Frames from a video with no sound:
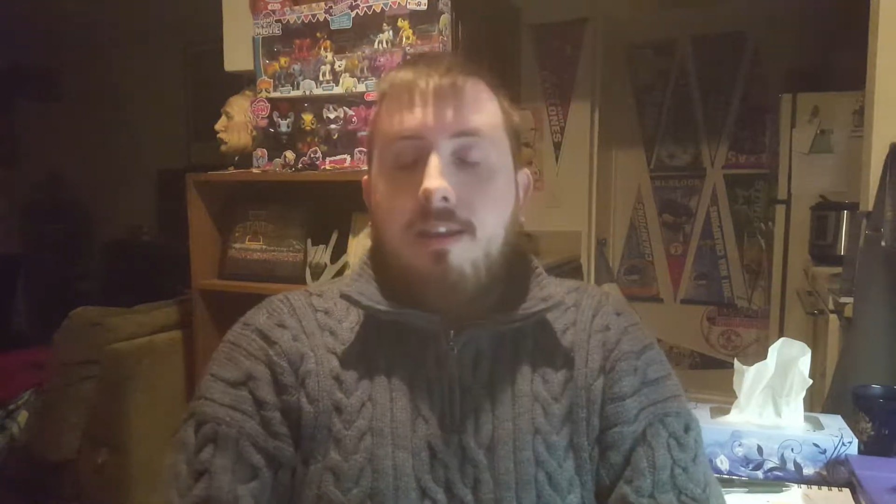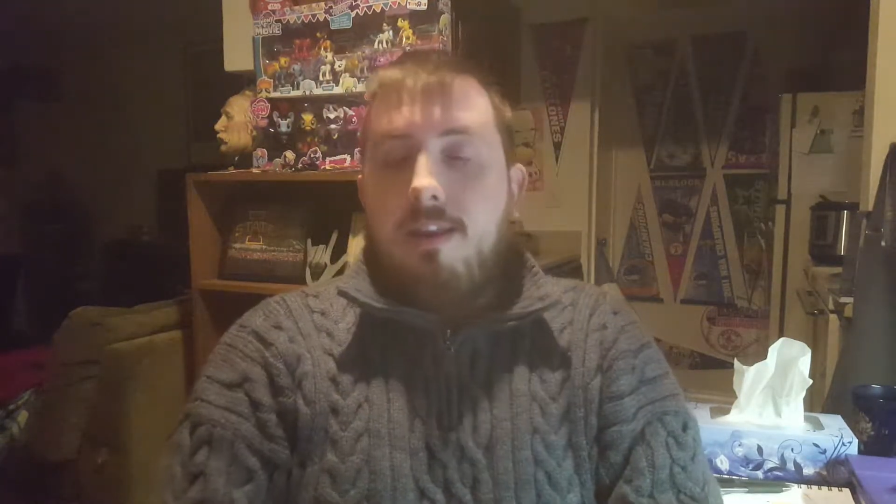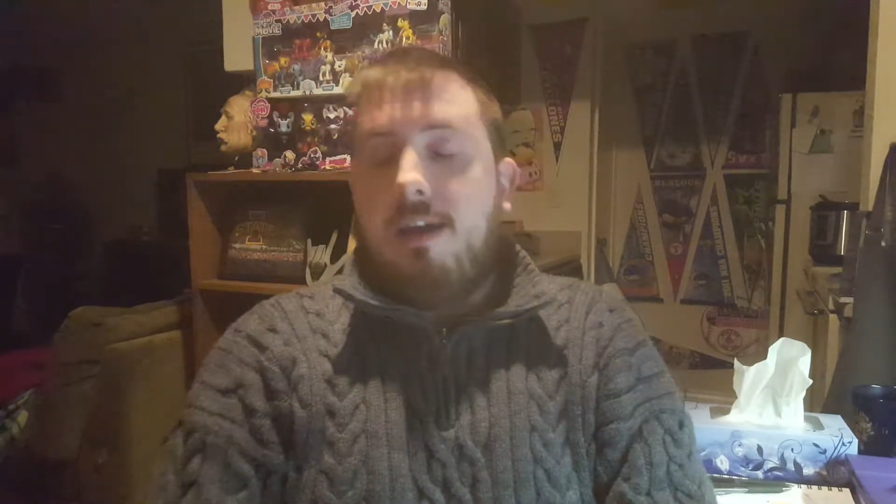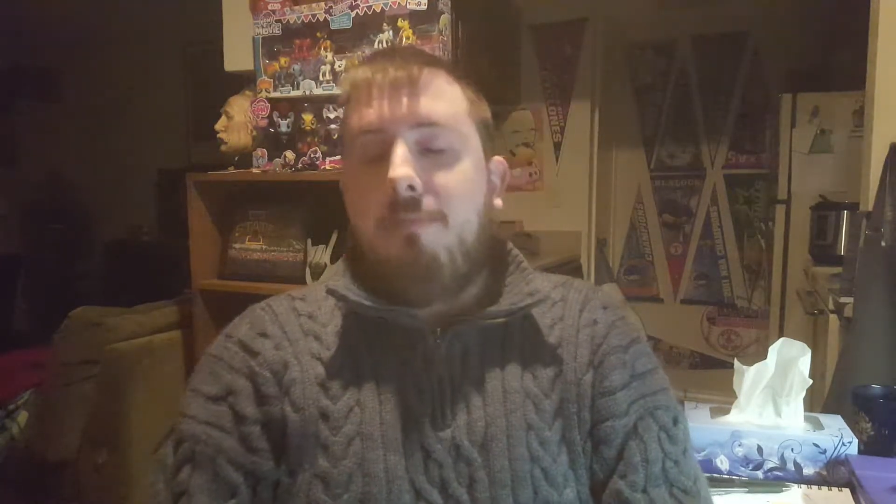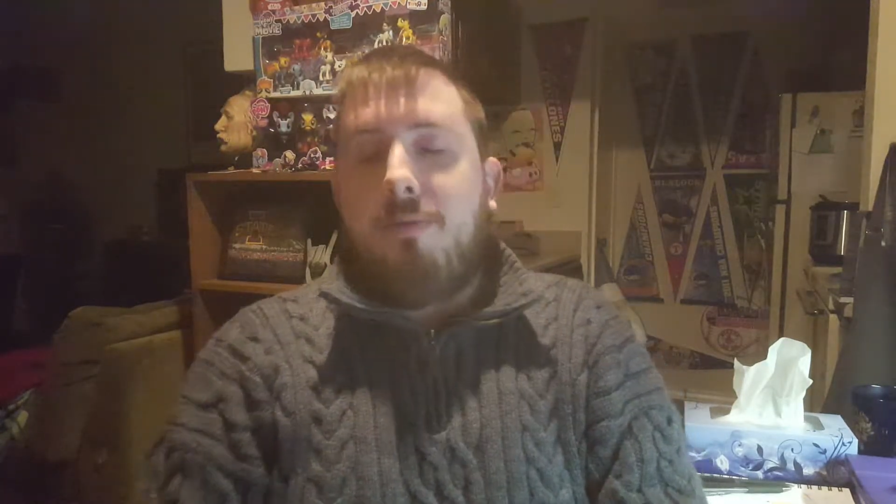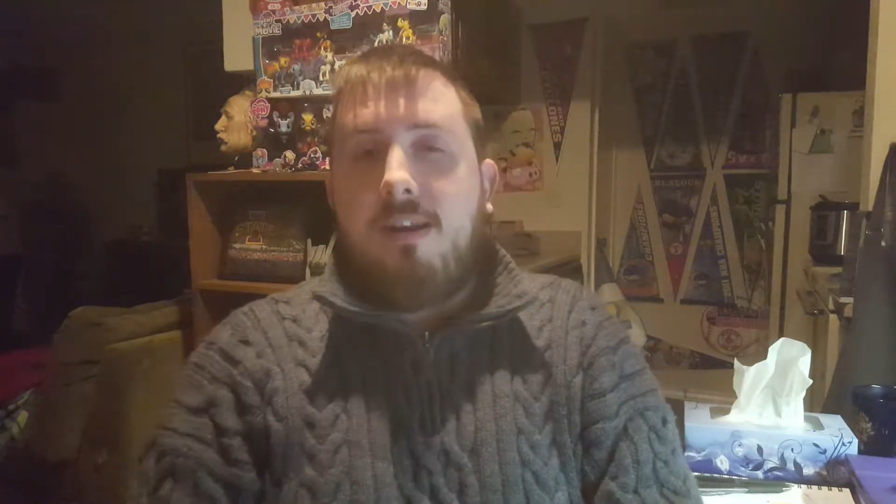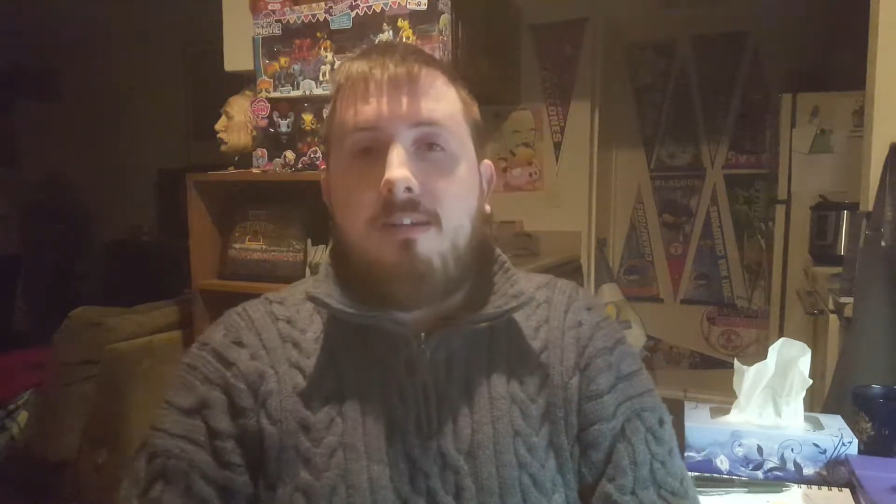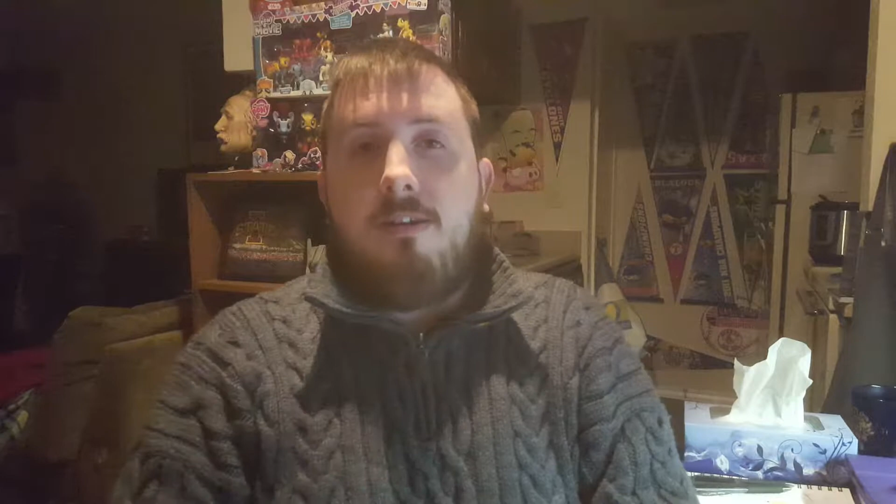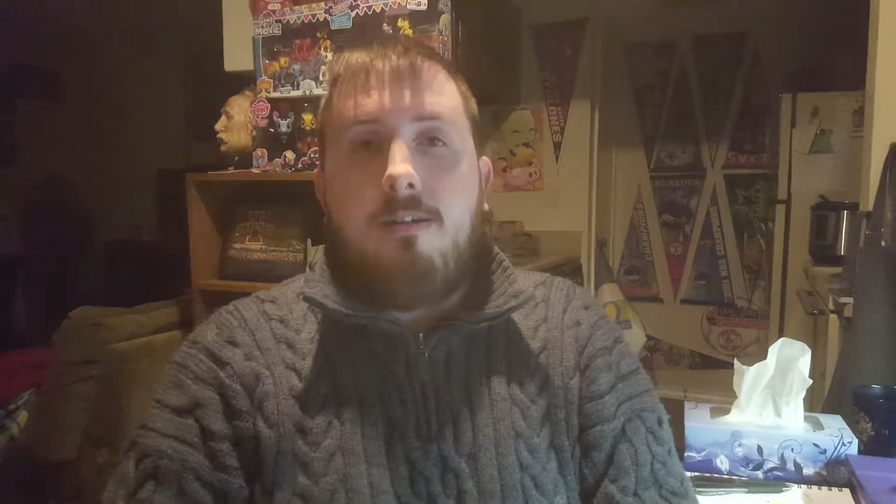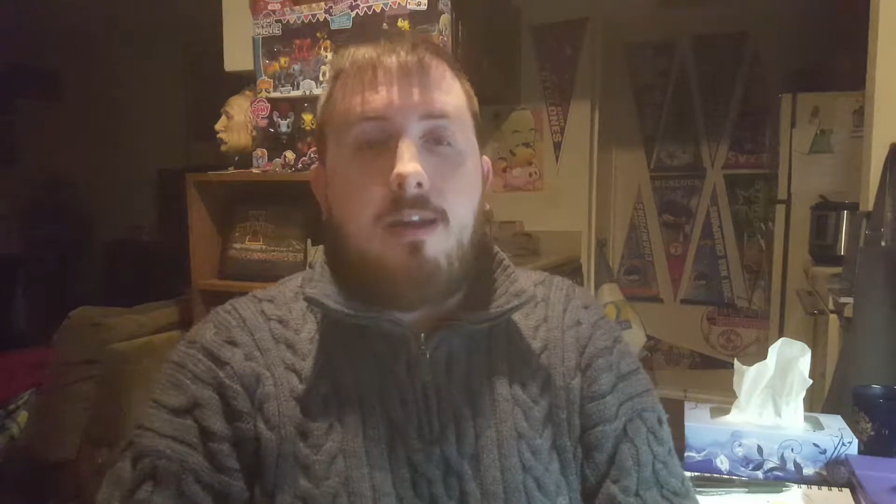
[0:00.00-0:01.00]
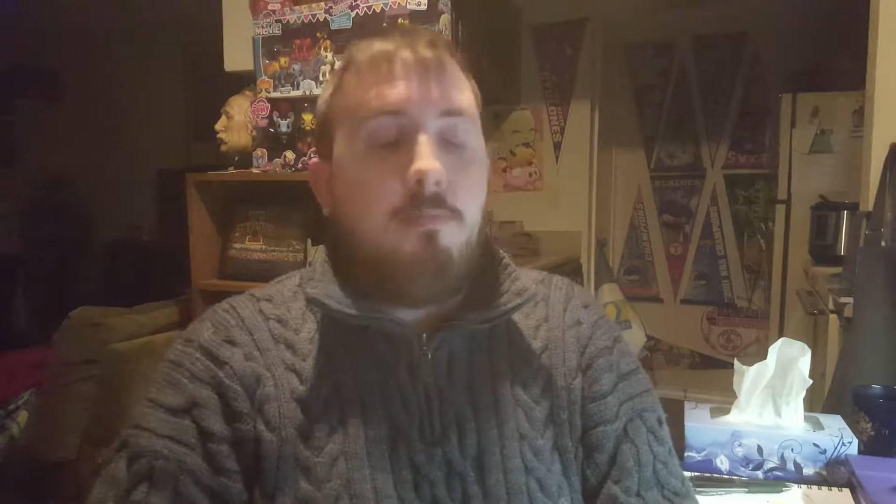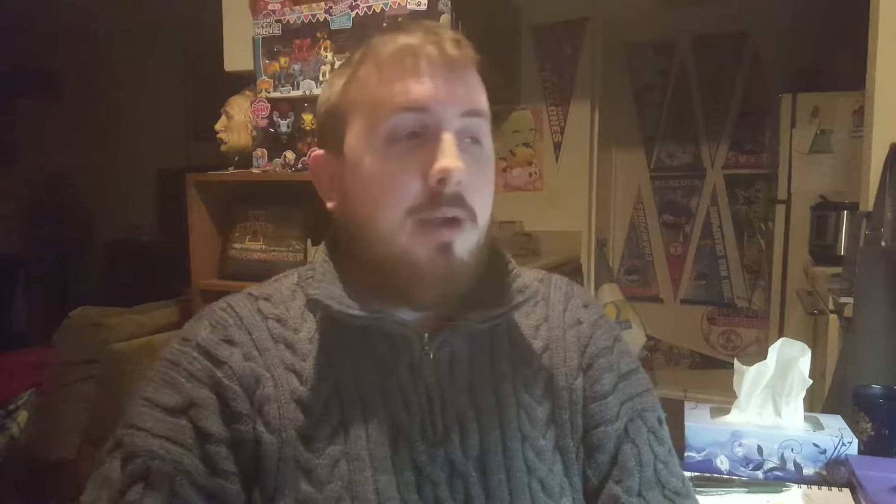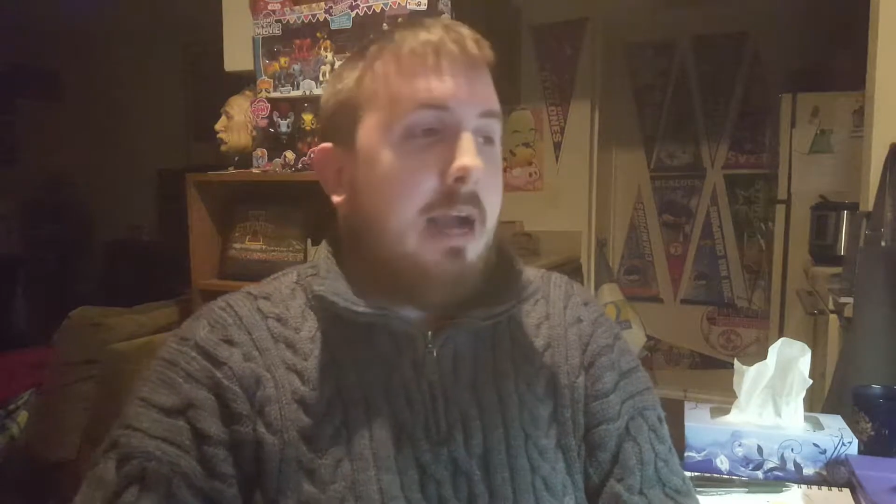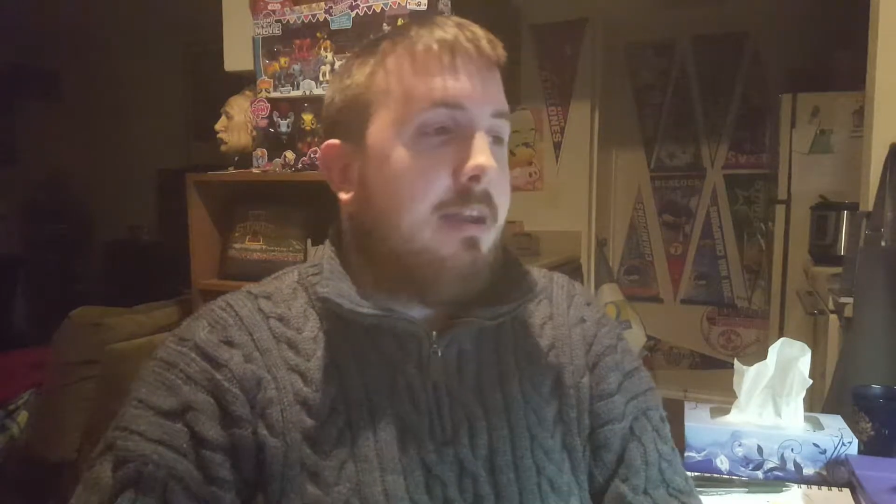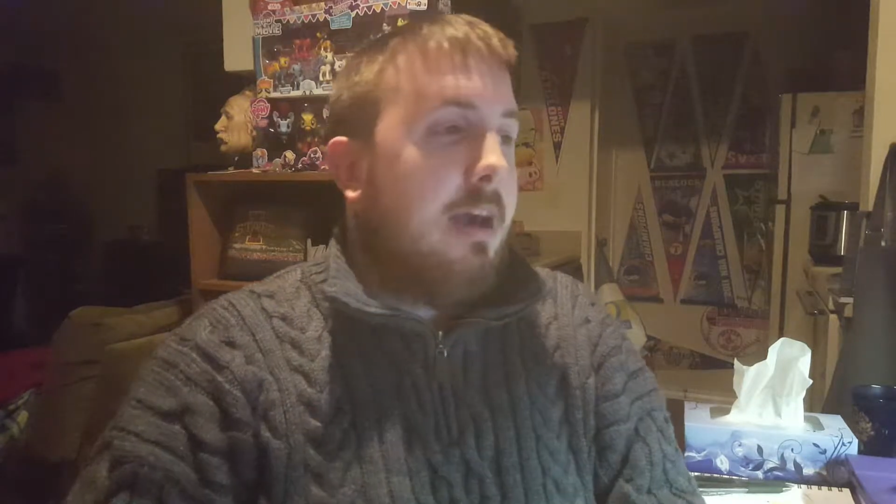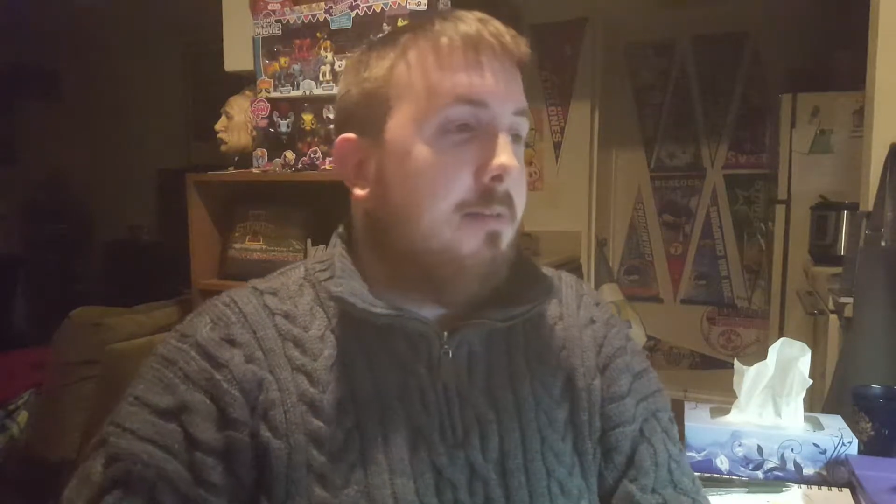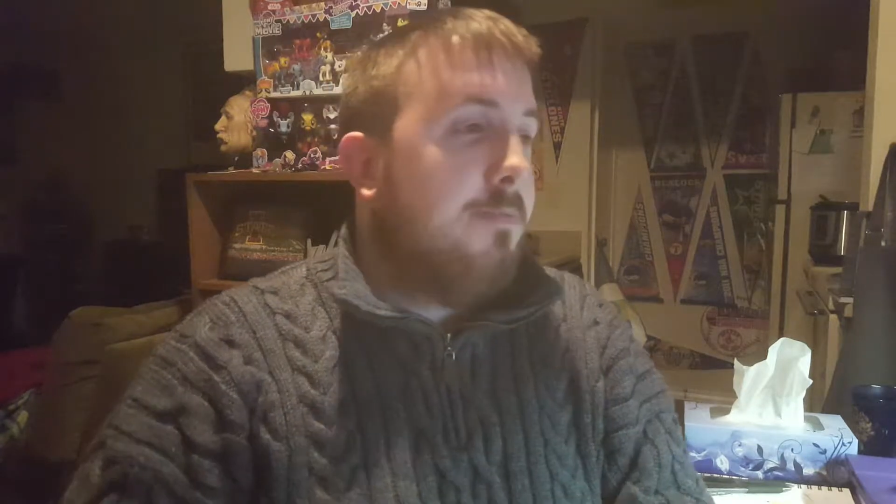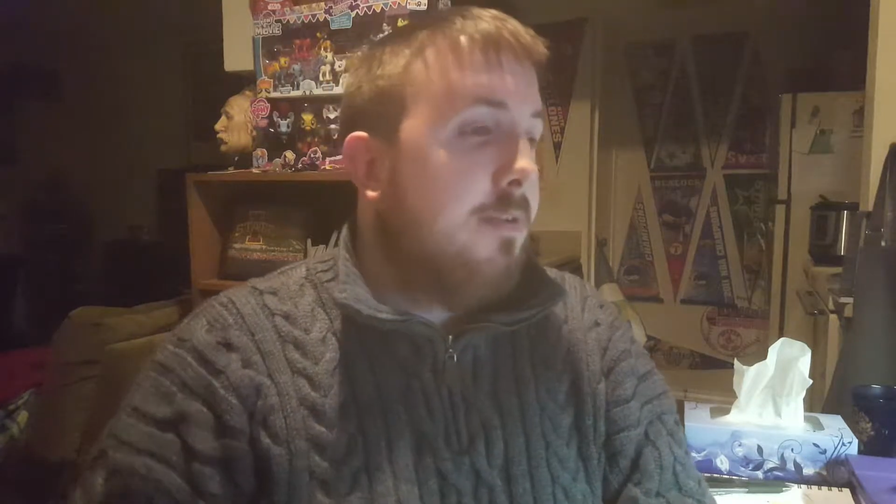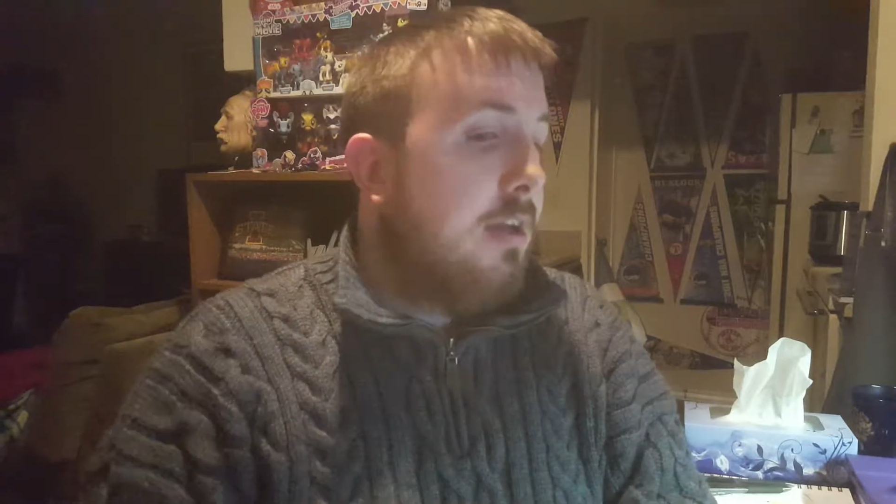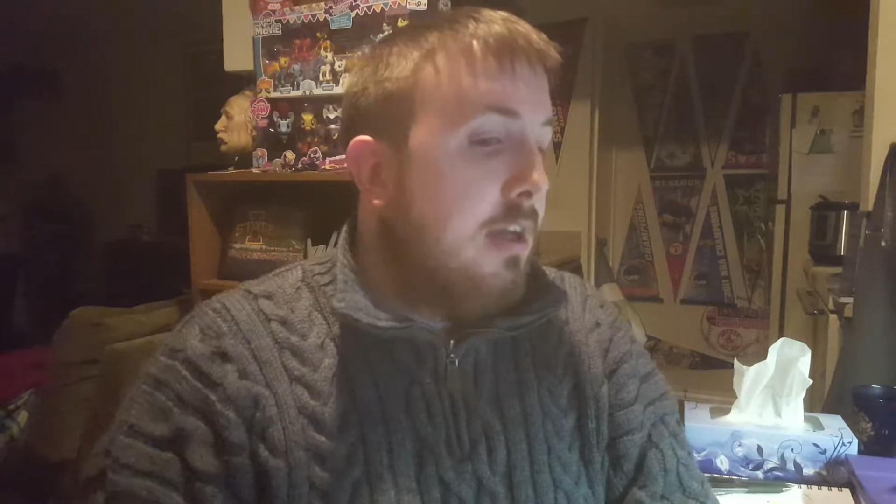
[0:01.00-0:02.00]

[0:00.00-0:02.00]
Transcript: that I am particularly proud of.